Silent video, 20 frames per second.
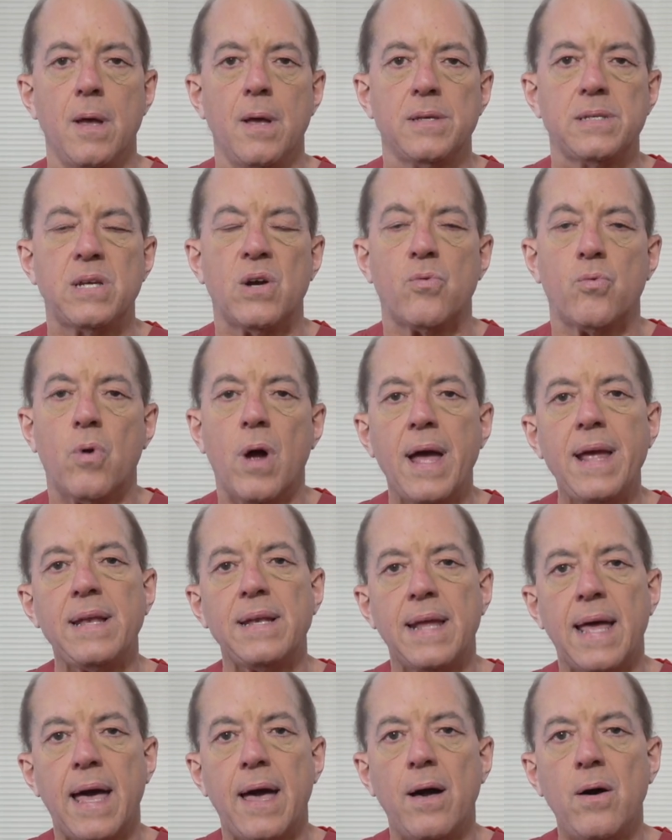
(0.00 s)
So right
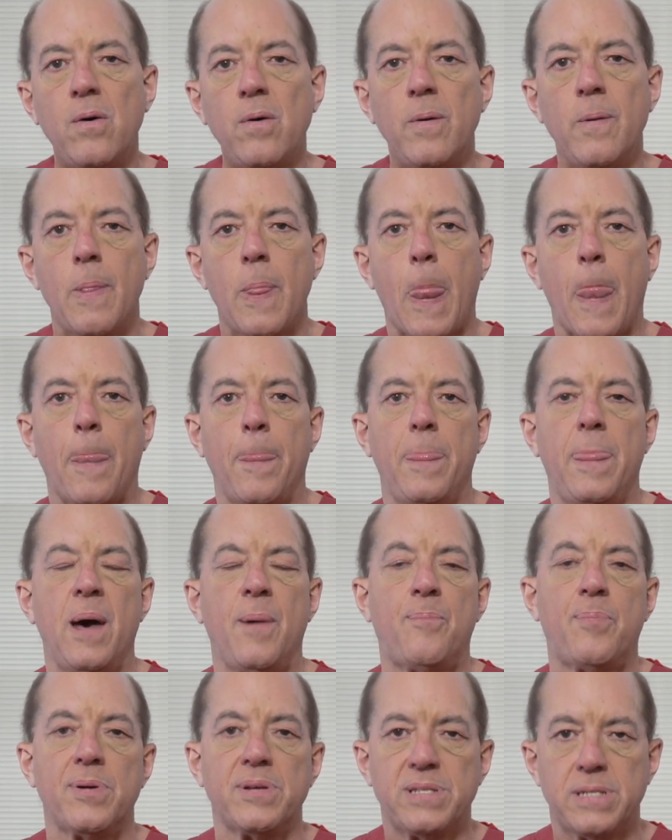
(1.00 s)
now,
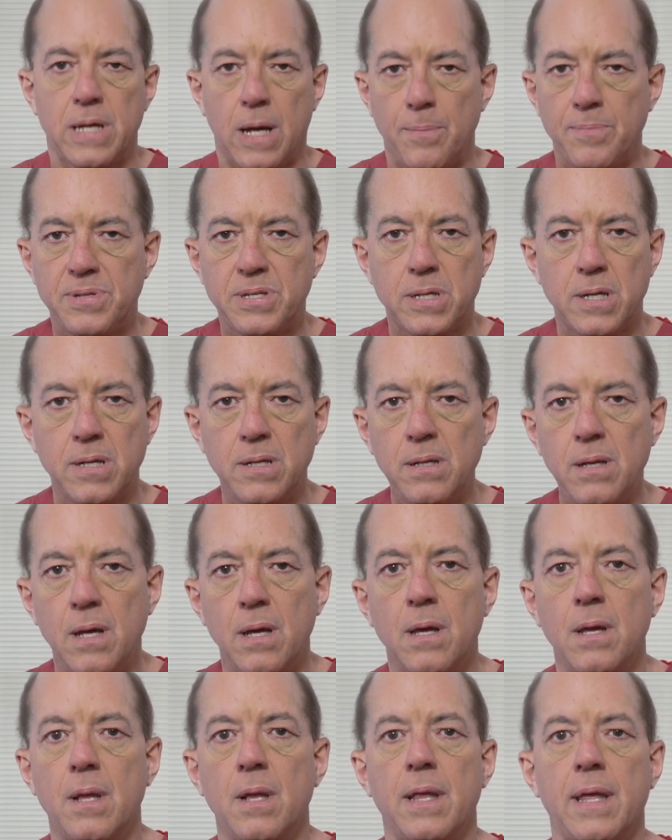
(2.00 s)
the presumption
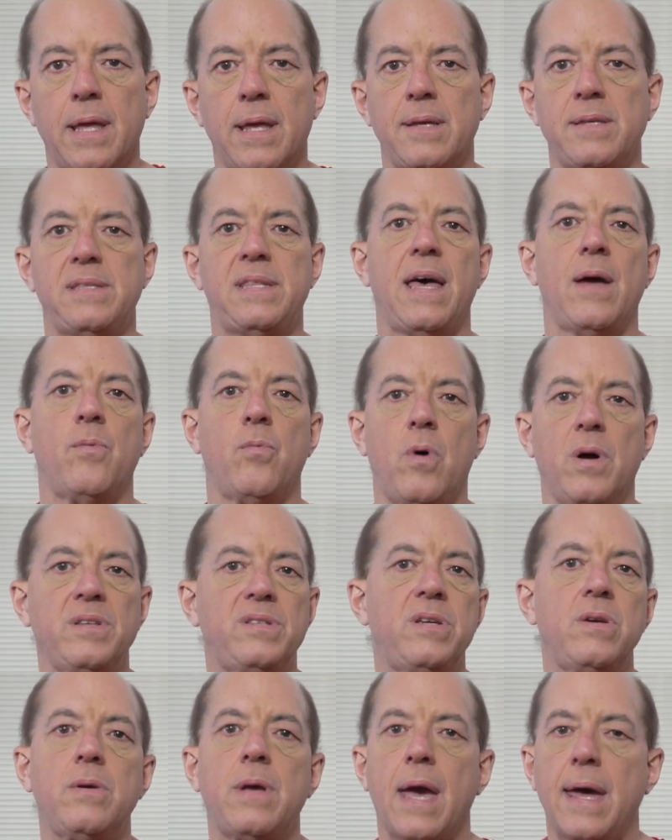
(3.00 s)
is that
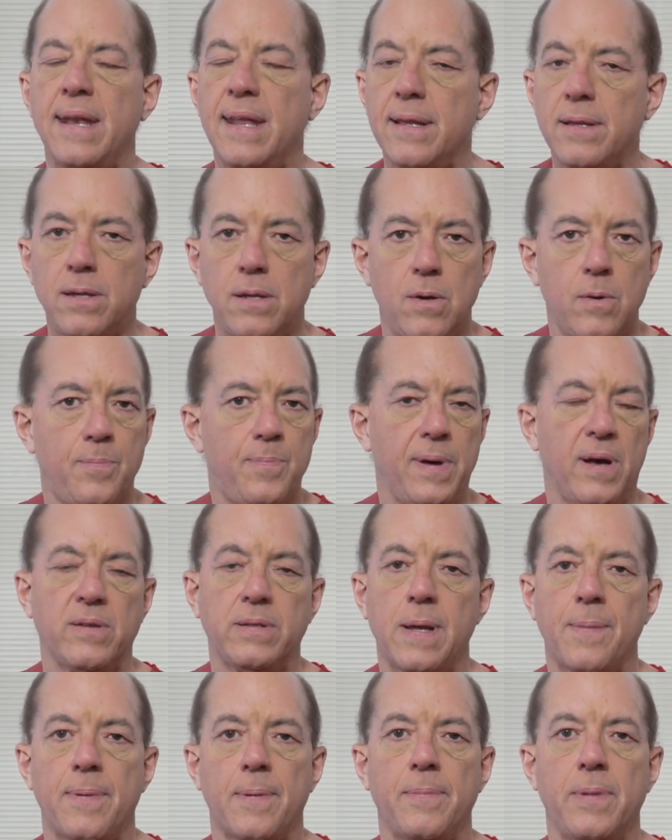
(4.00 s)
once you get it, you
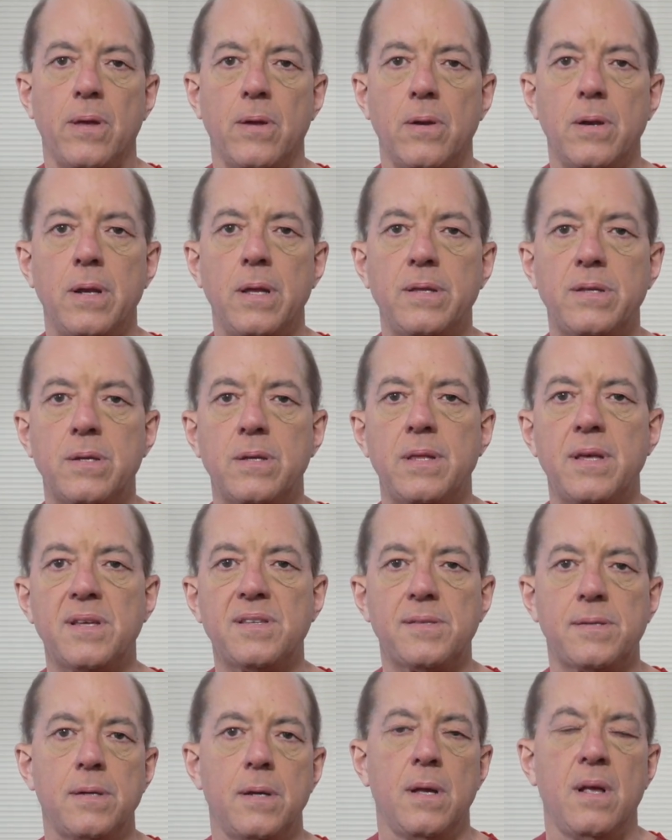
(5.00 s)
build up immunity to
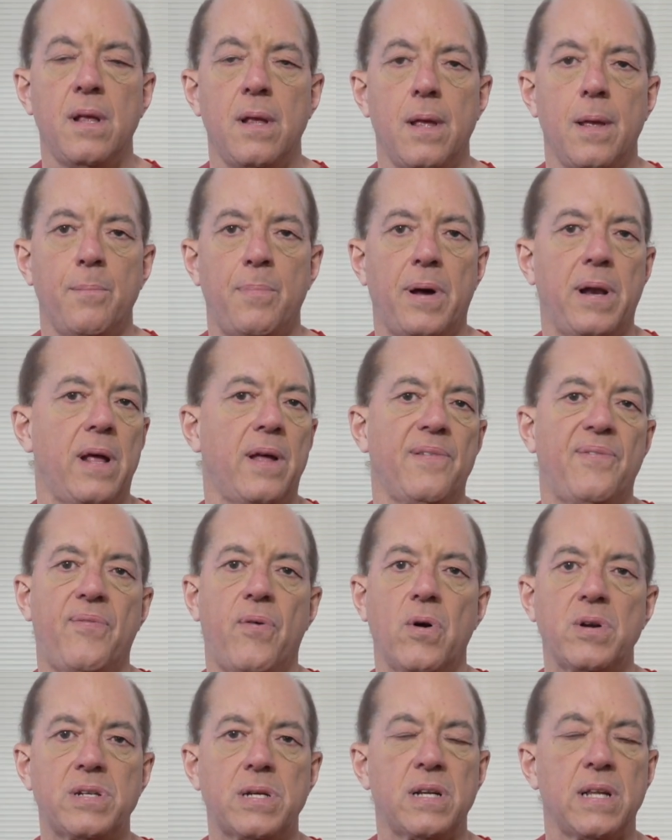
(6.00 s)
this. But
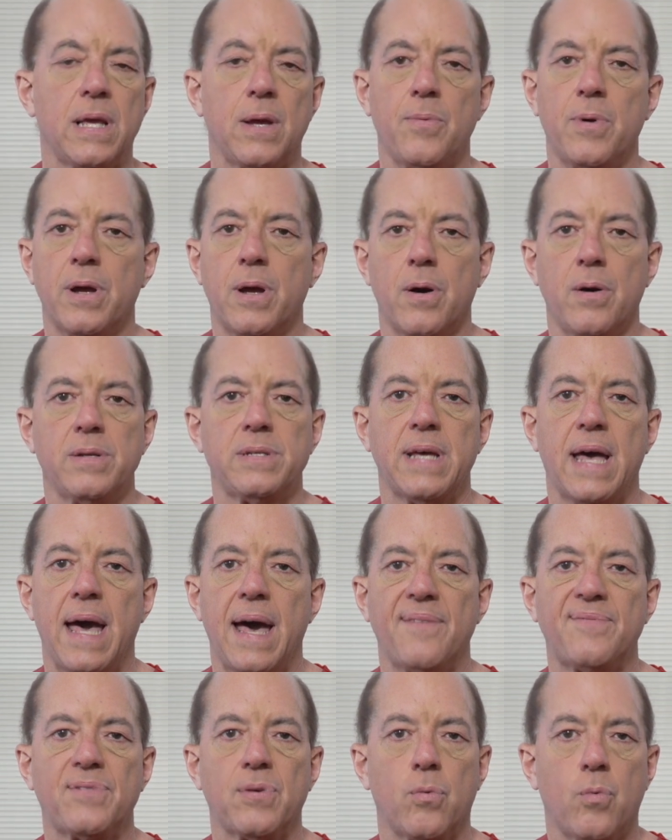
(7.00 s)
unfortunately, we're going to
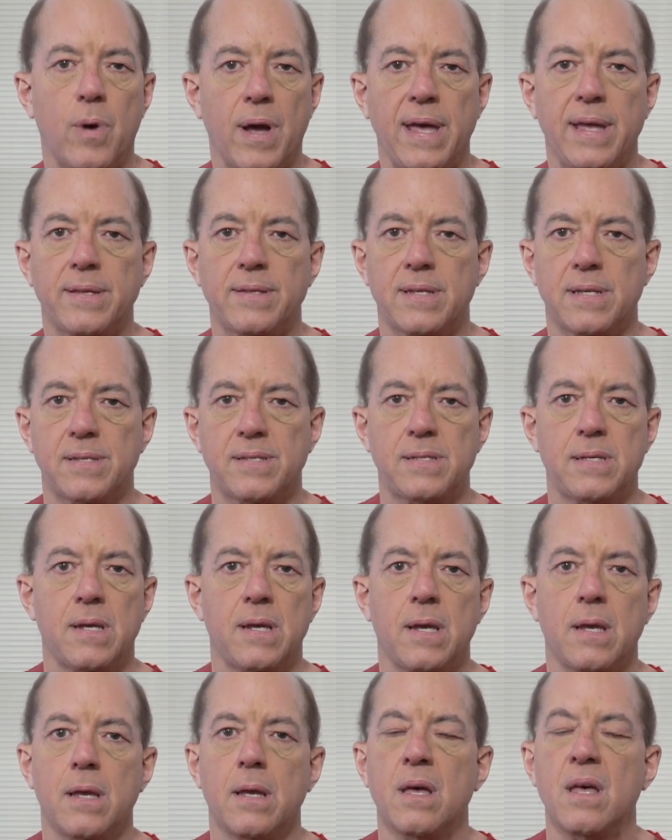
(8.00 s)
have to wait to
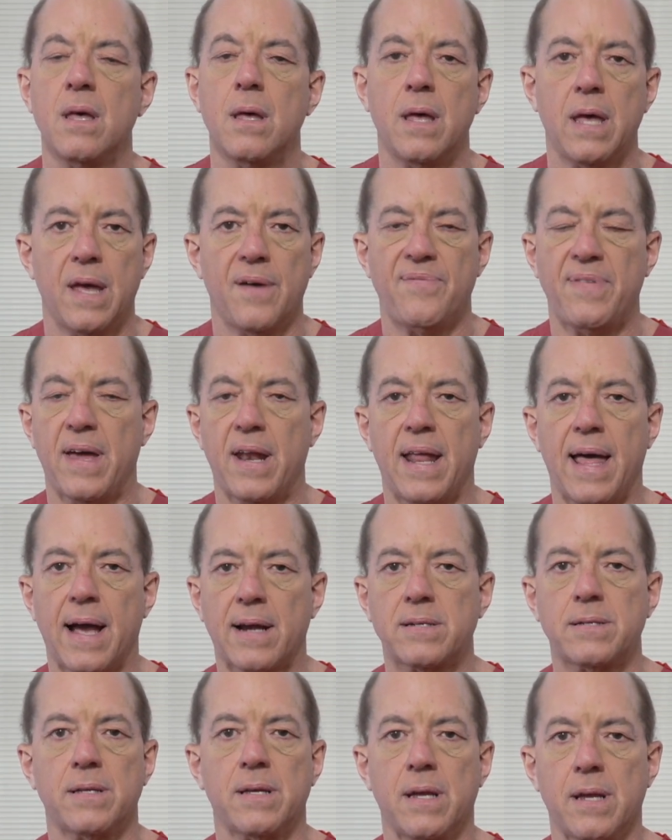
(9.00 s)
see if that
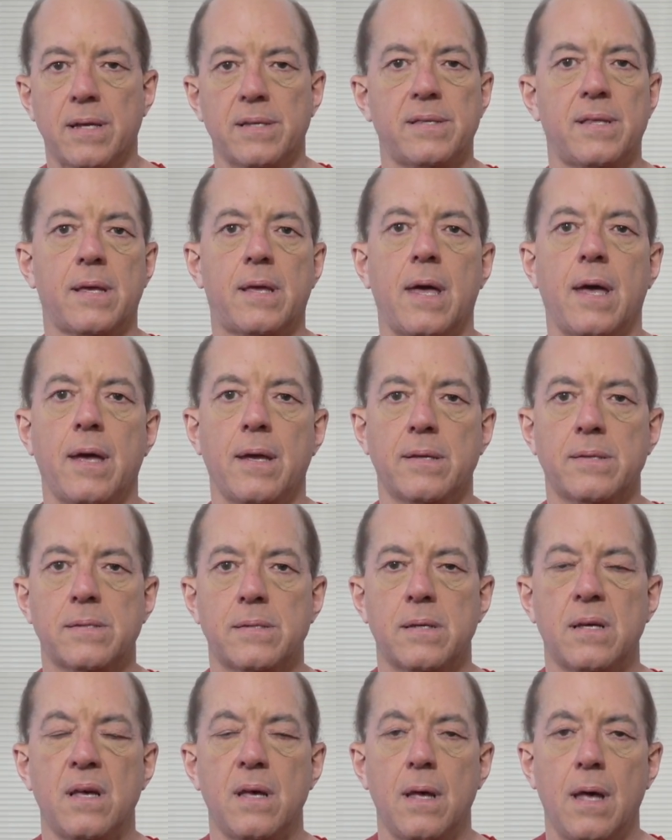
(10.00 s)
actually is the
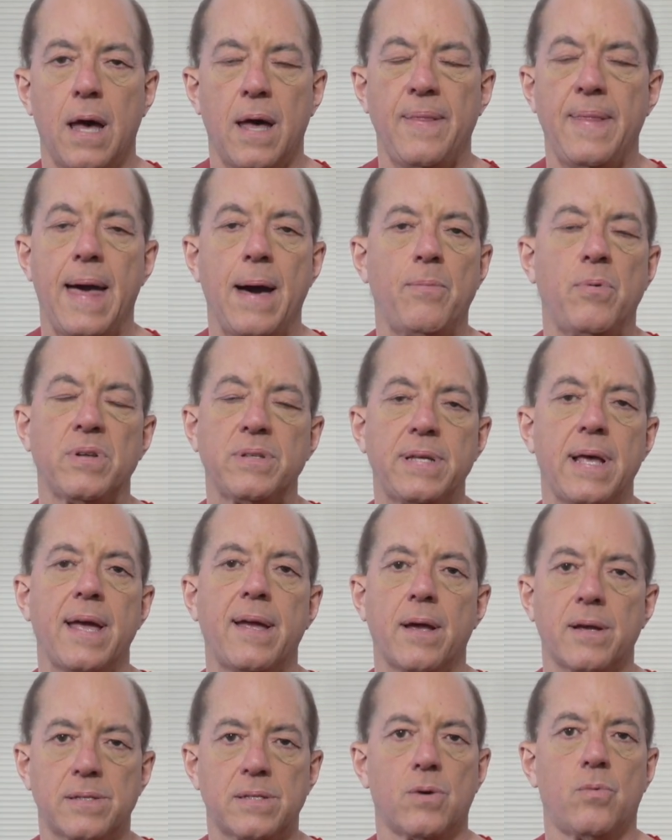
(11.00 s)
case. And that will
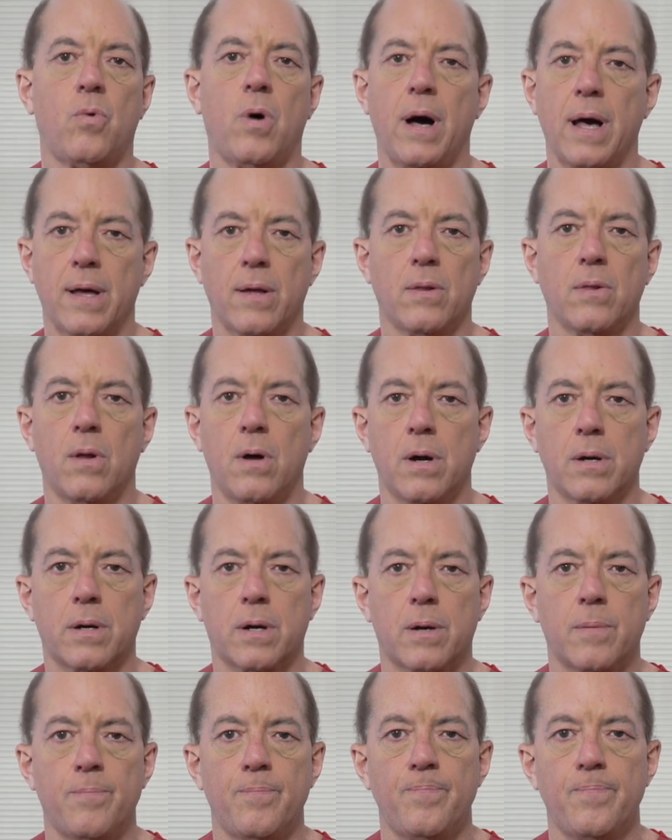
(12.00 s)
take us a while
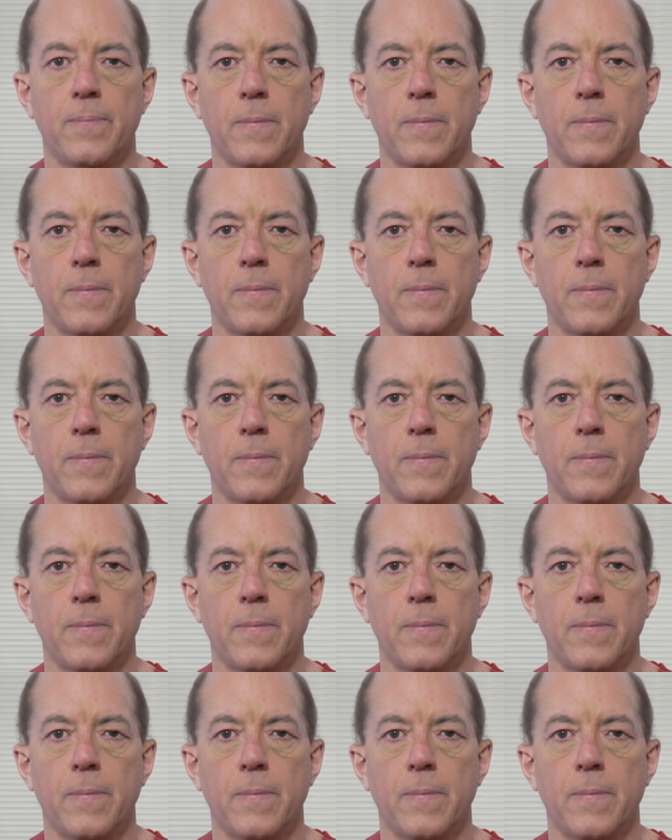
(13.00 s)
longer.